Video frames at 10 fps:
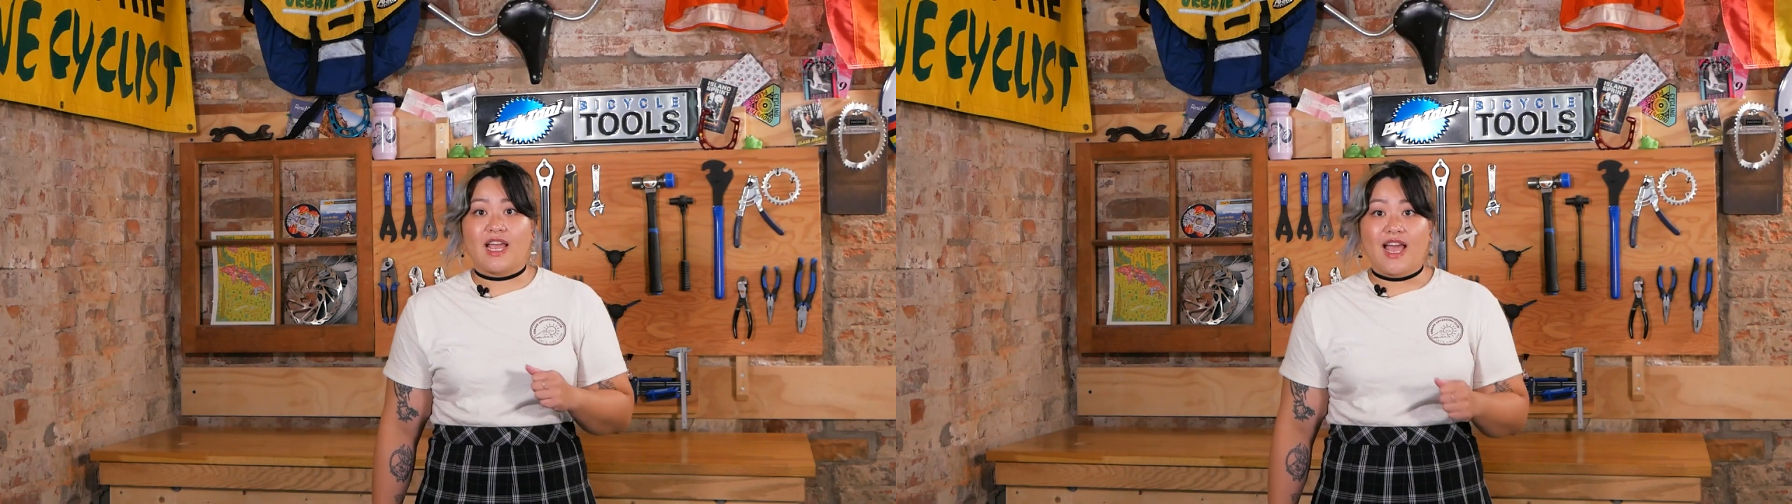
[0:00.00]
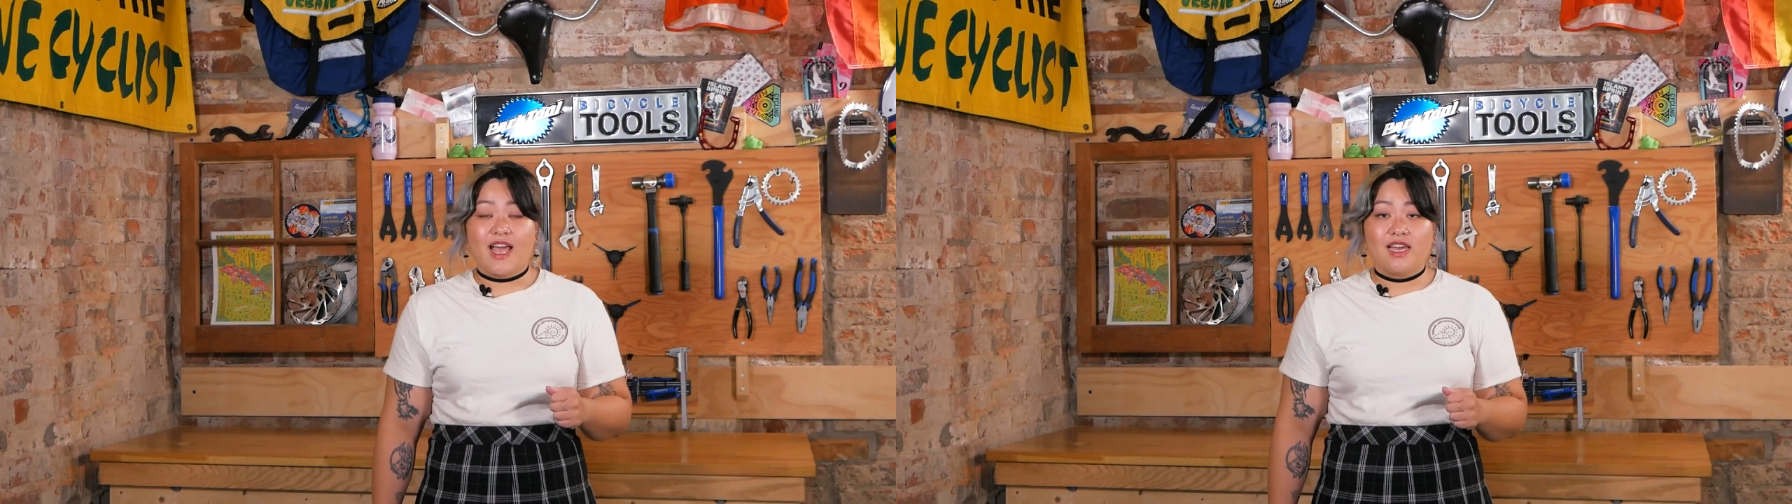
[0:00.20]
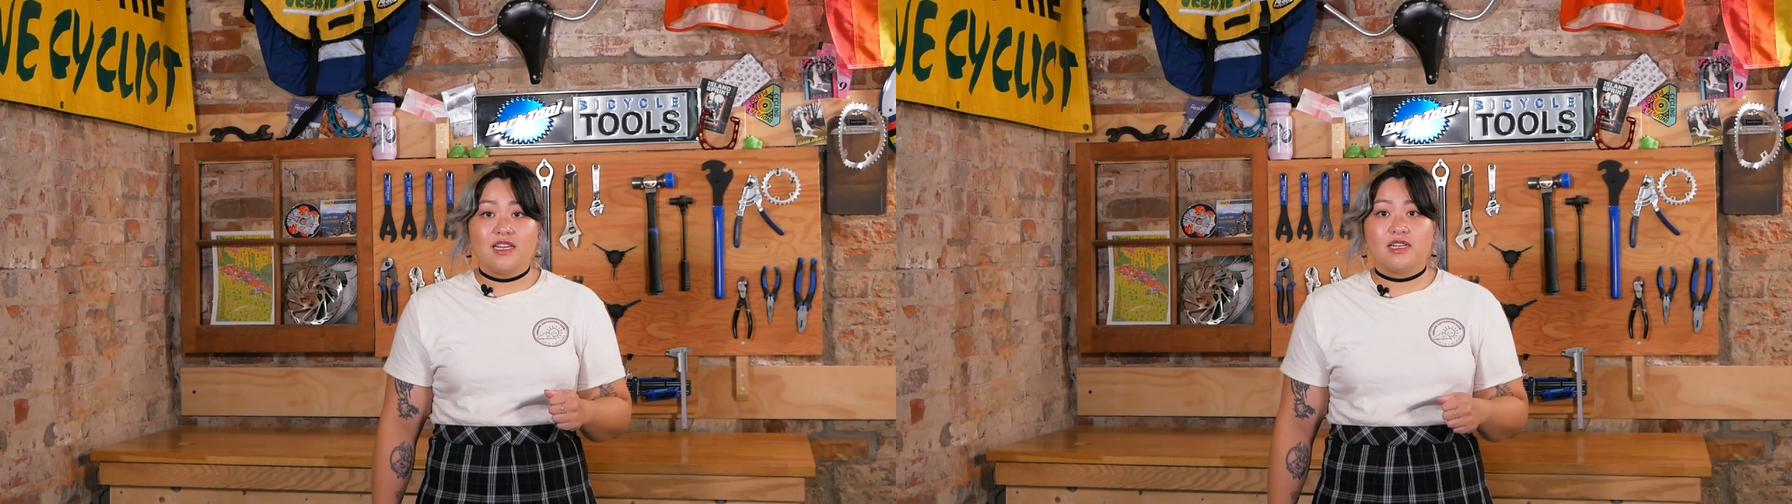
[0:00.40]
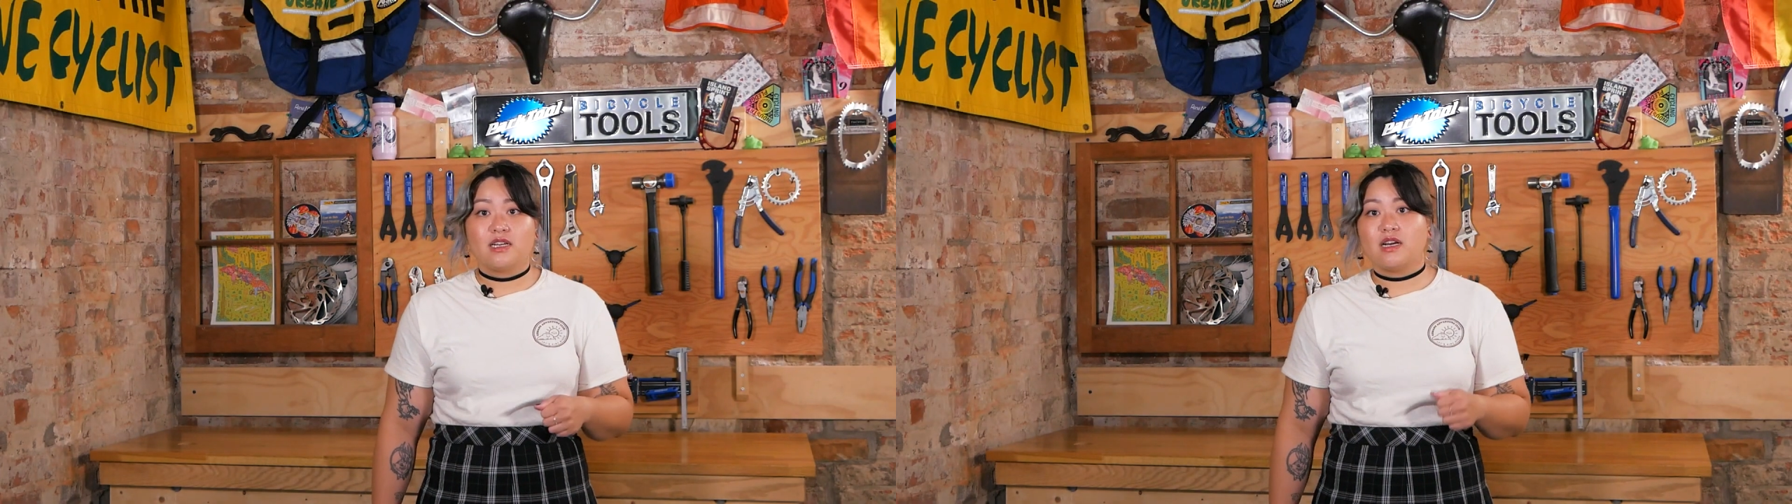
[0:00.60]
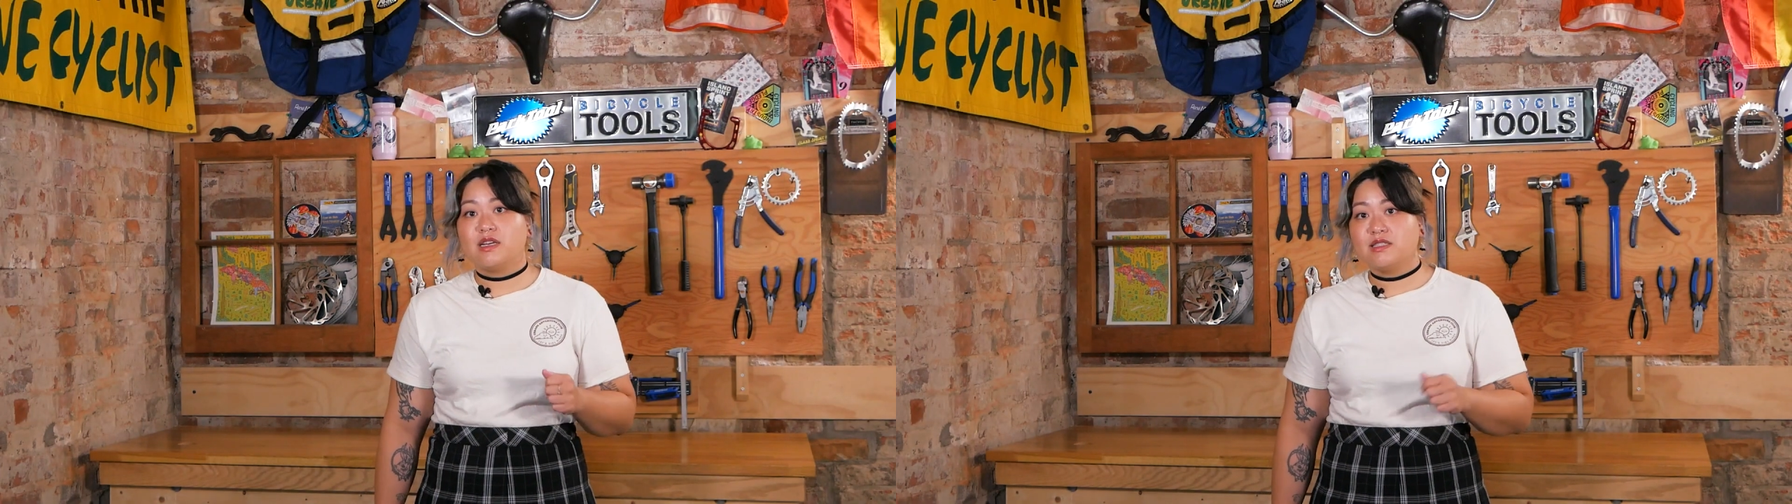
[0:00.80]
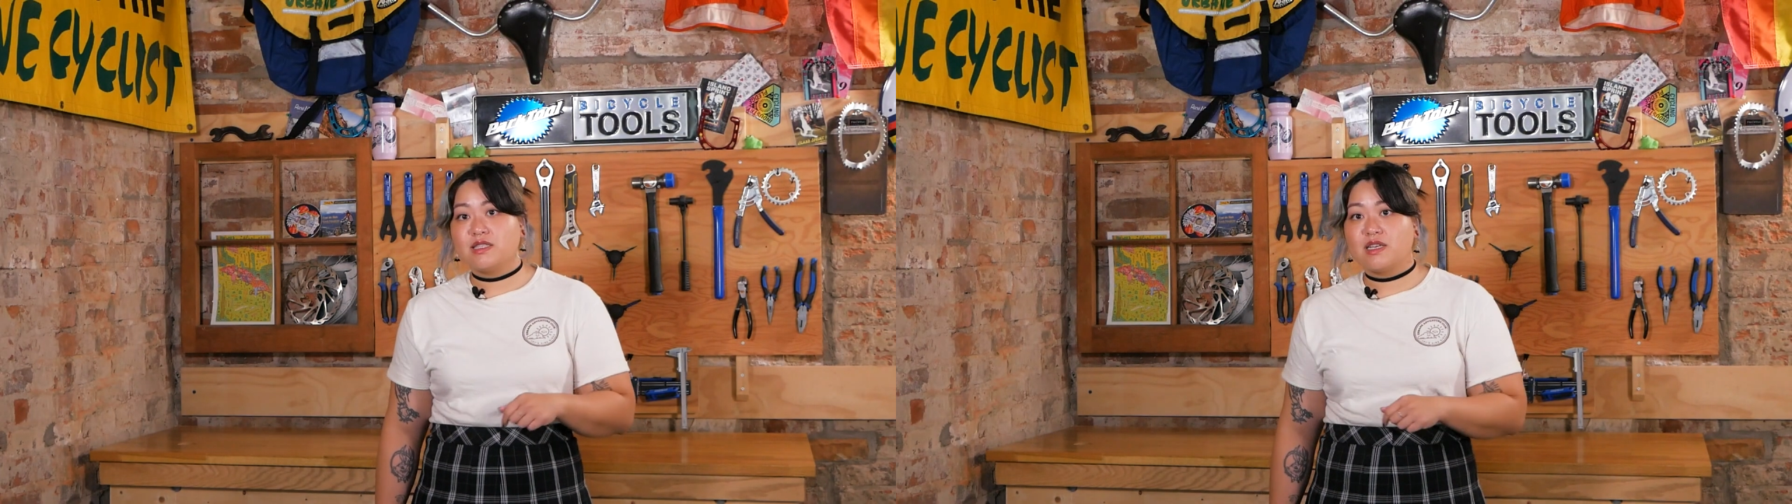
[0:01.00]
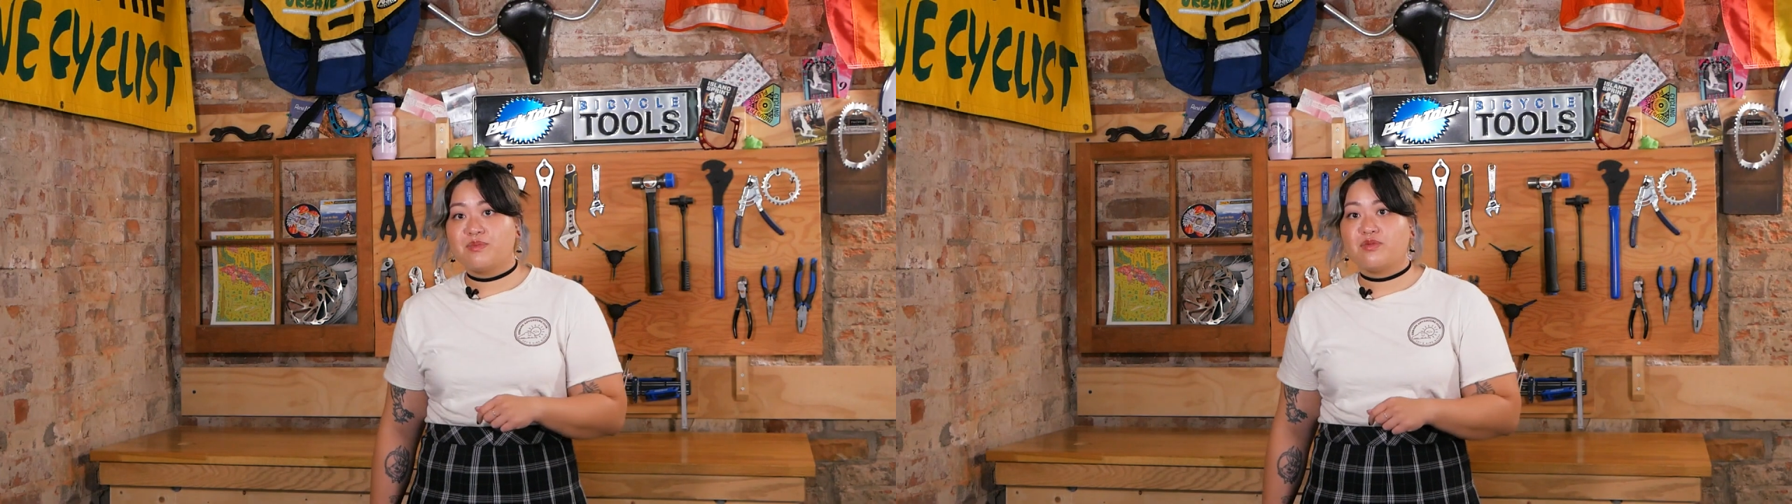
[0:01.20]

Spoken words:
add, unzip,